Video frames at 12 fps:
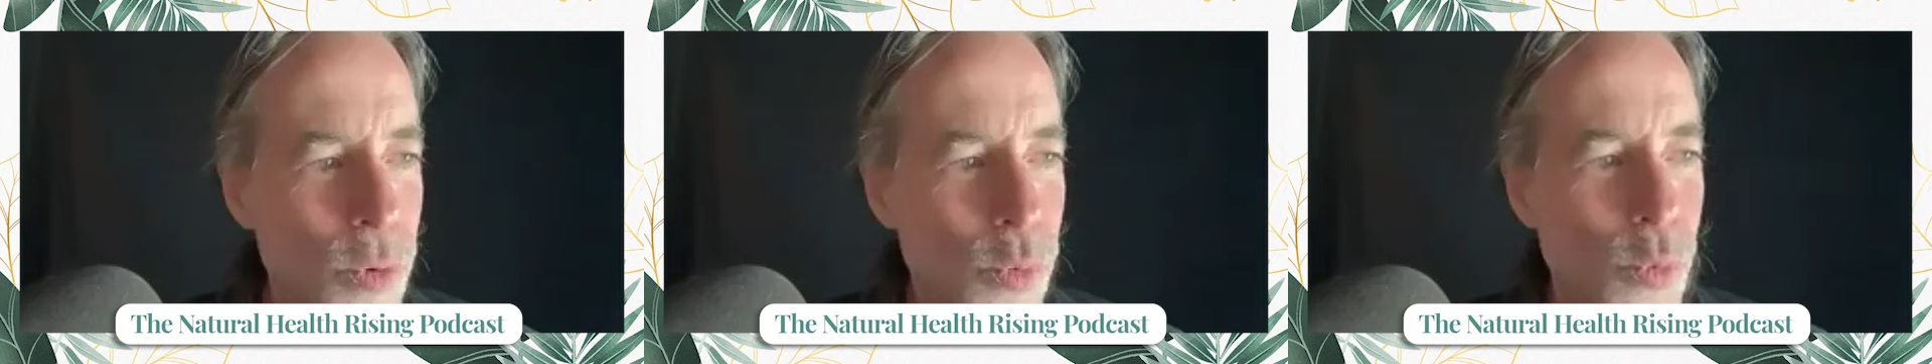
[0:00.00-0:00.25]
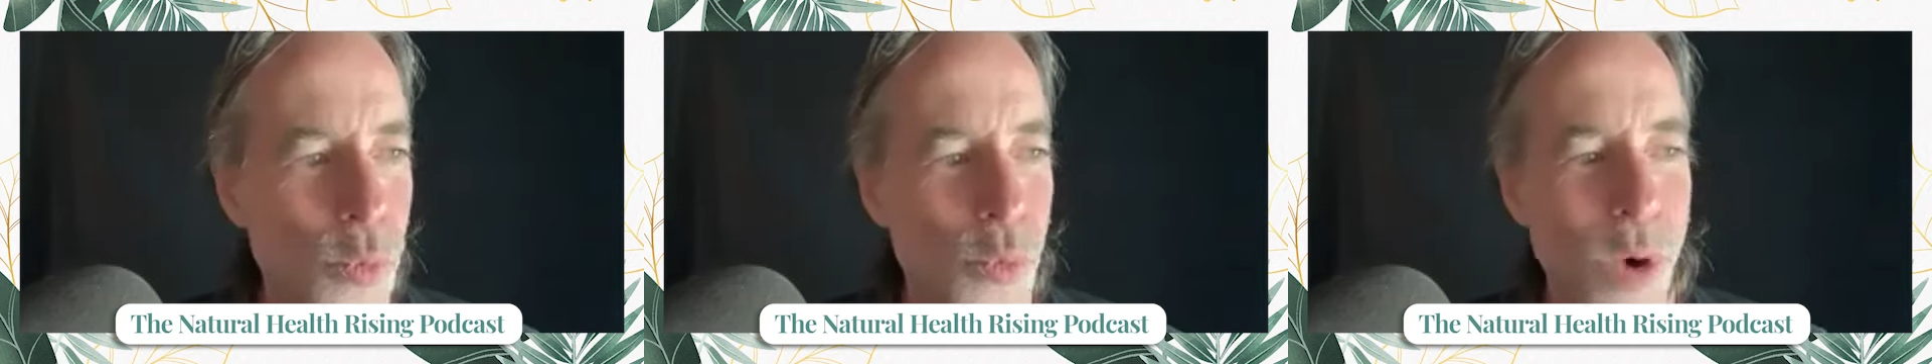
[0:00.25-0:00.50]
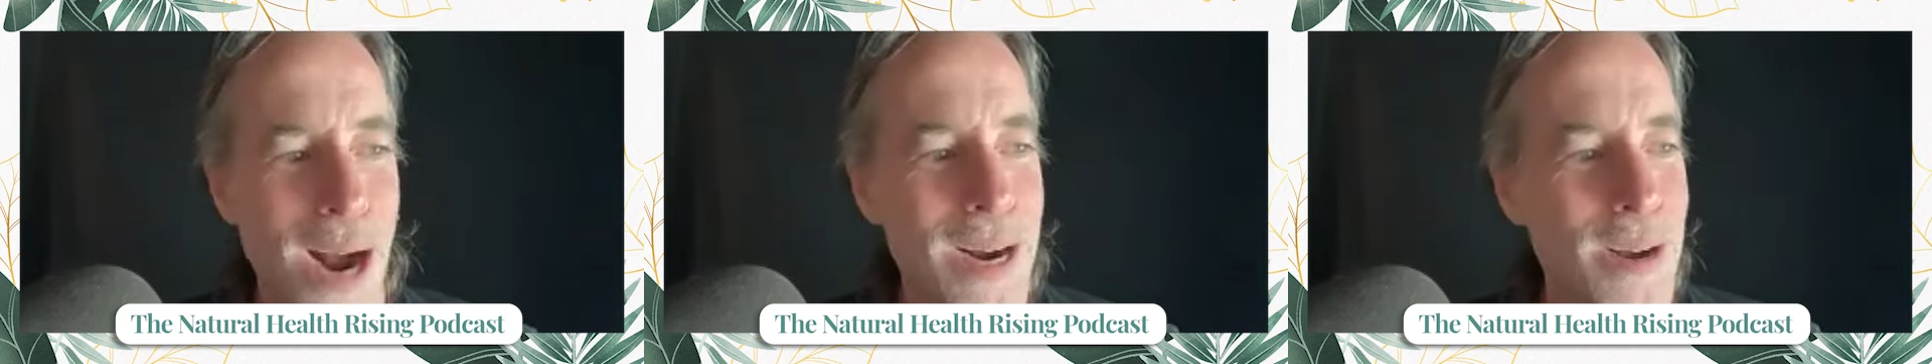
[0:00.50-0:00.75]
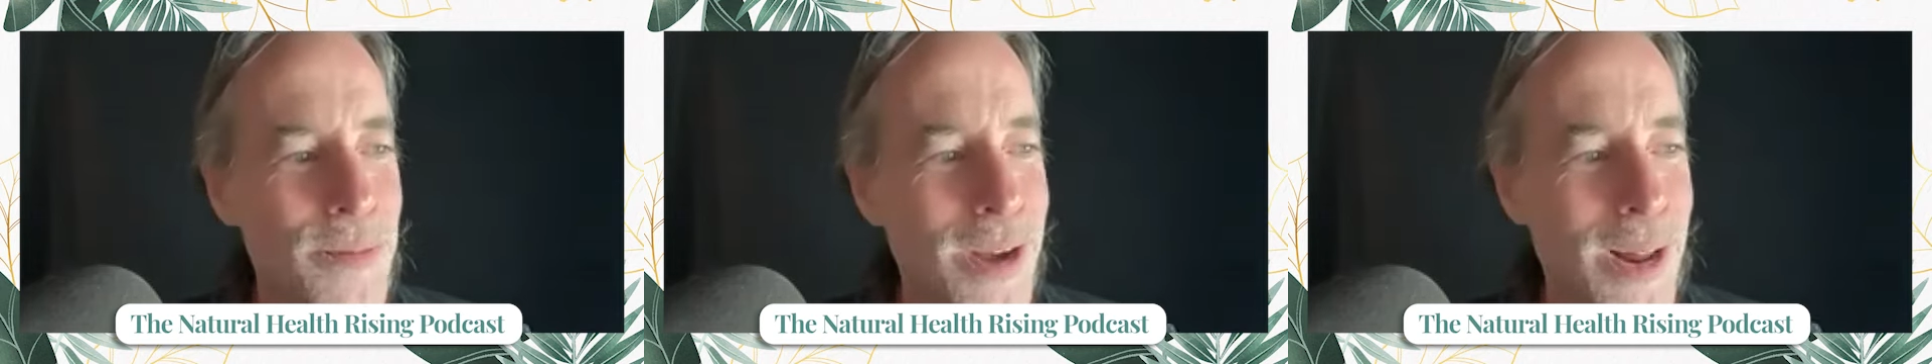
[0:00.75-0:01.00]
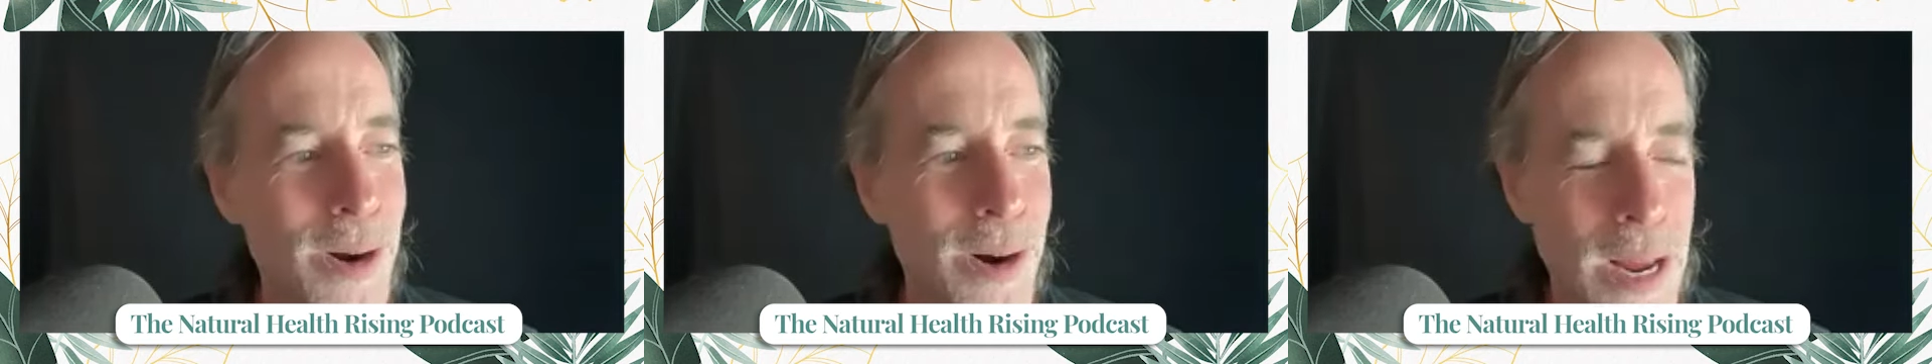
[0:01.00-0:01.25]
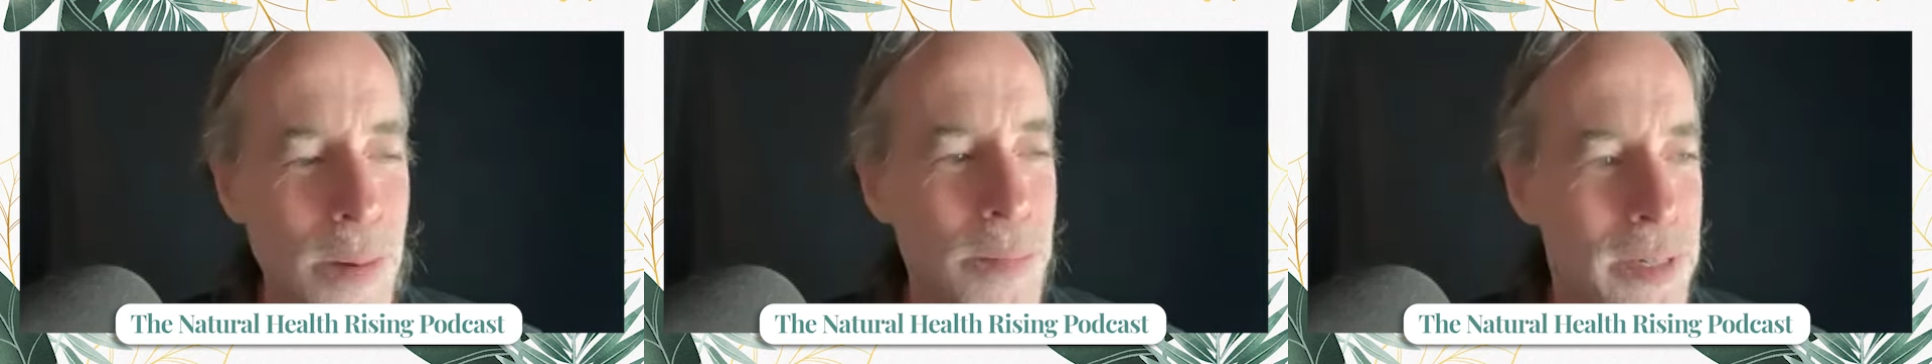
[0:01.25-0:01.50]
Rockefeller
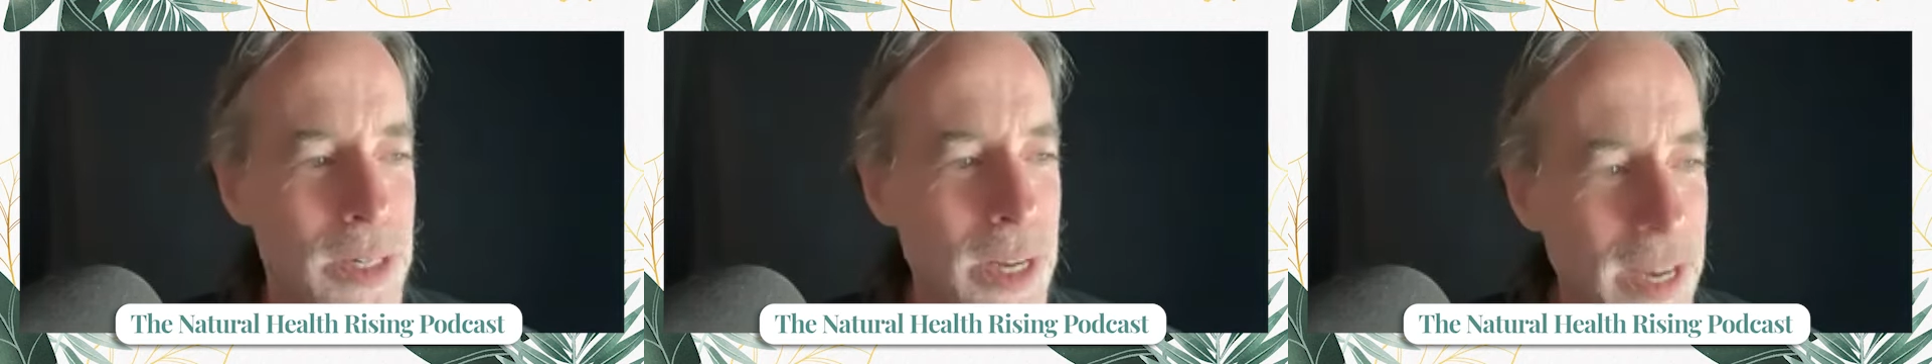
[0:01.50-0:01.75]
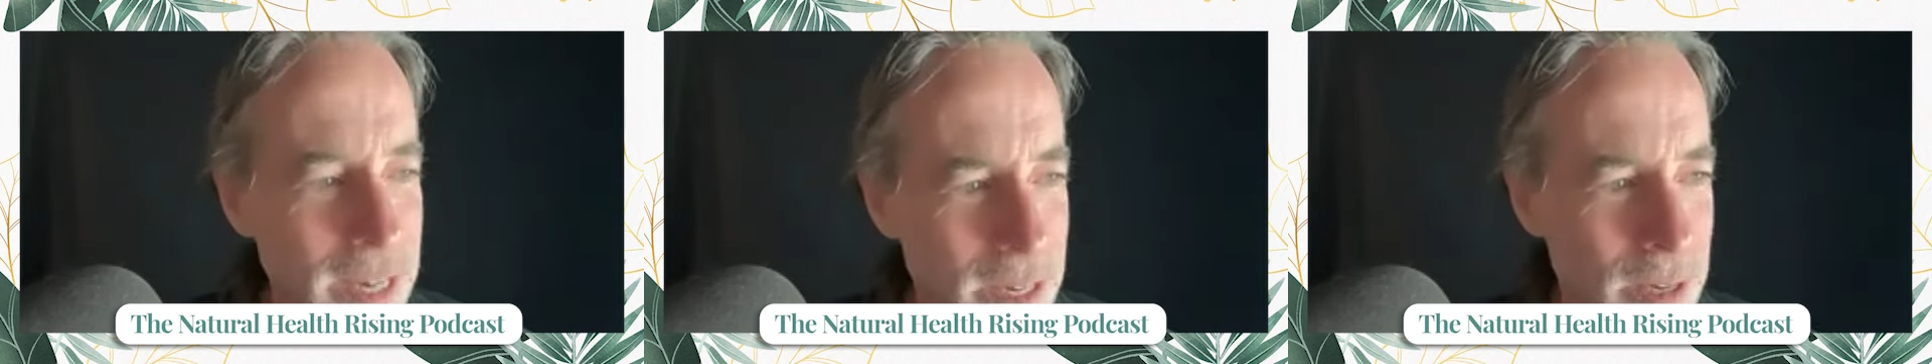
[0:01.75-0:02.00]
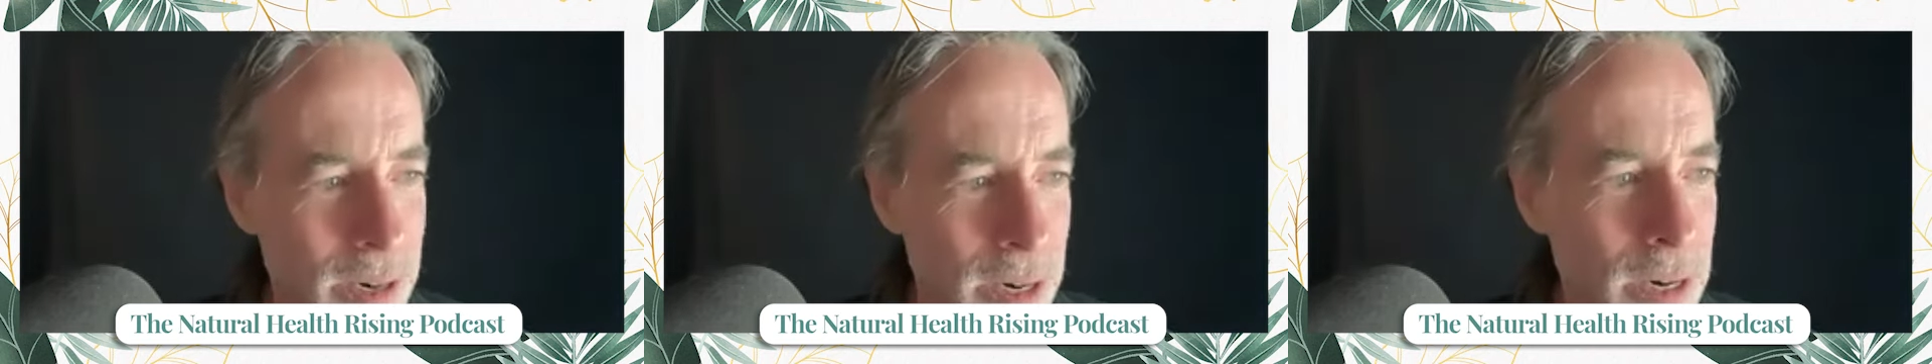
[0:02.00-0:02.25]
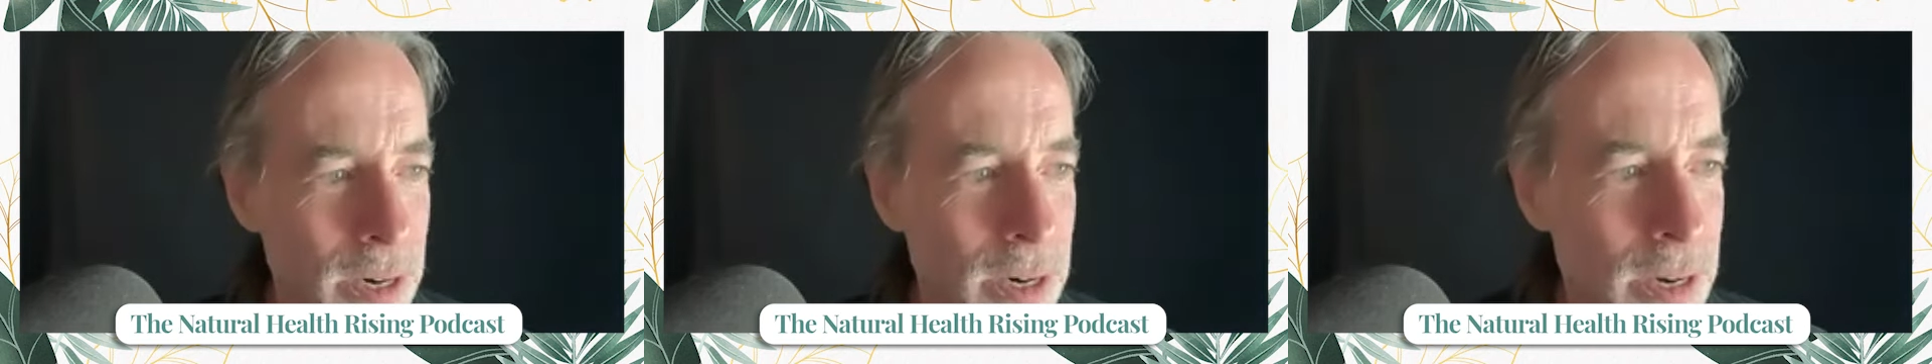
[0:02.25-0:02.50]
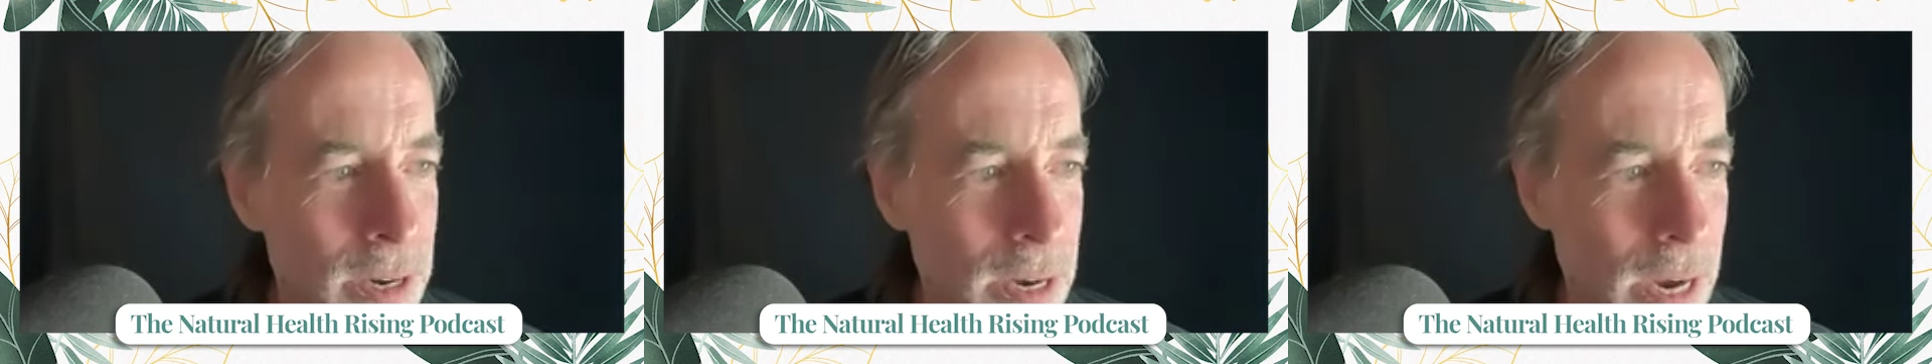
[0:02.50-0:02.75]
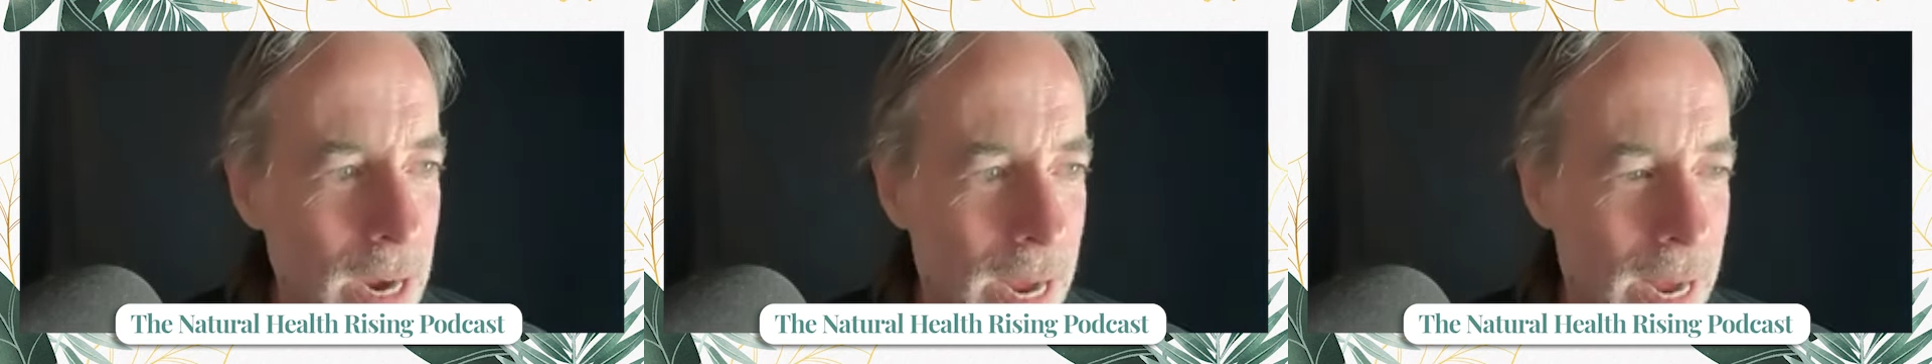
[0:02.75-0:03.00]
in particular,
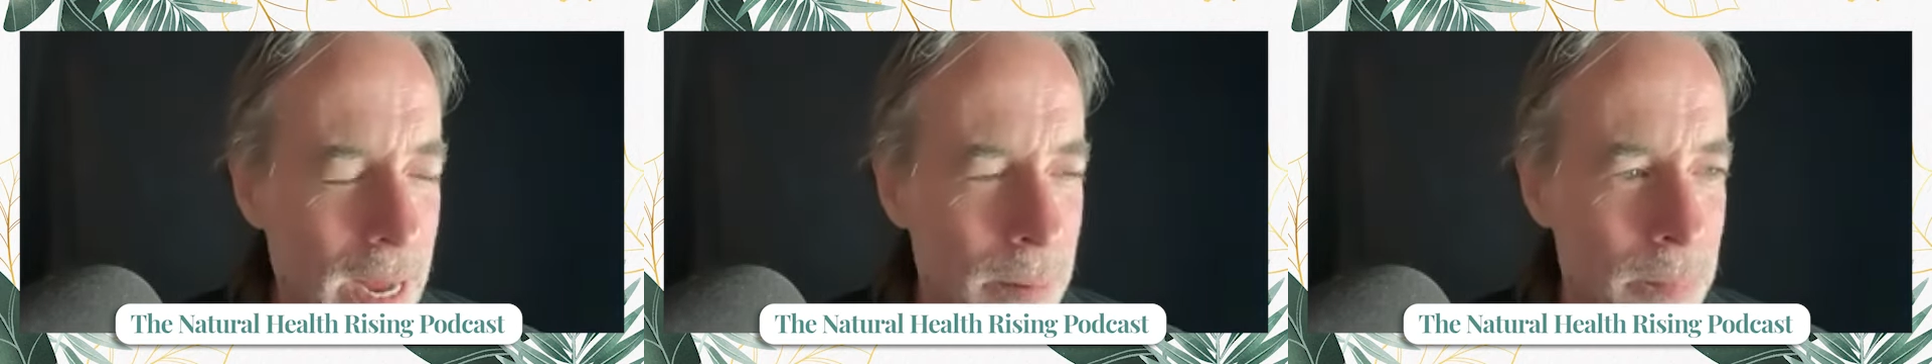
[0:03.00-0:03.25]
all